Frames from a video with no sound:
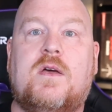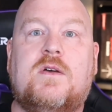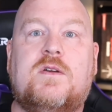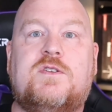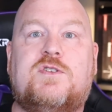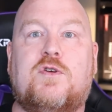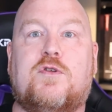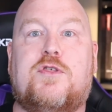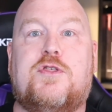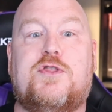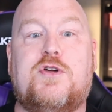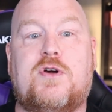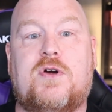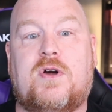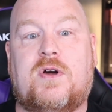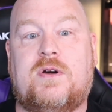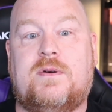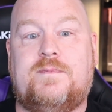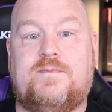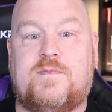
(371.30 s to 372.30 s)
So
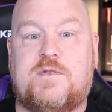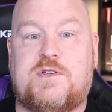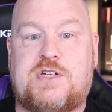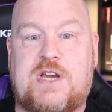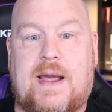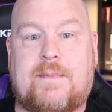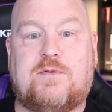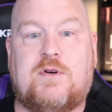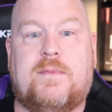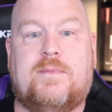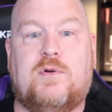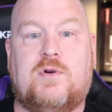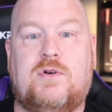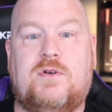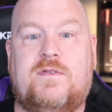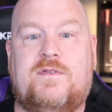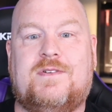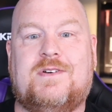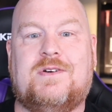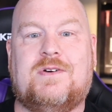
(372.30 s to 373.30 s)
third, chapter
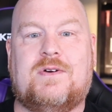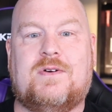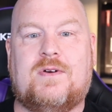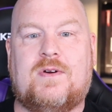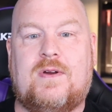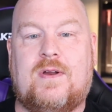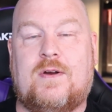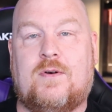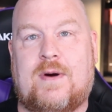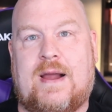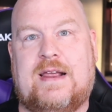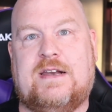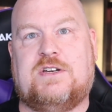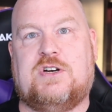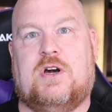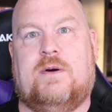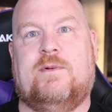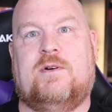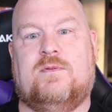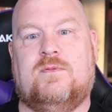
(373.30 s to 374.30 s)
approved Grand
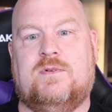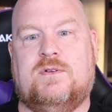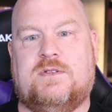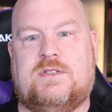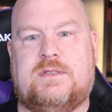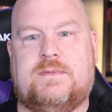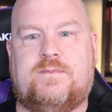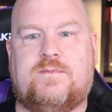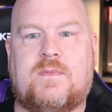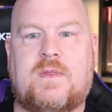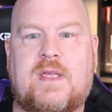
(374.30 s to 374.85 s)
Tournament rules.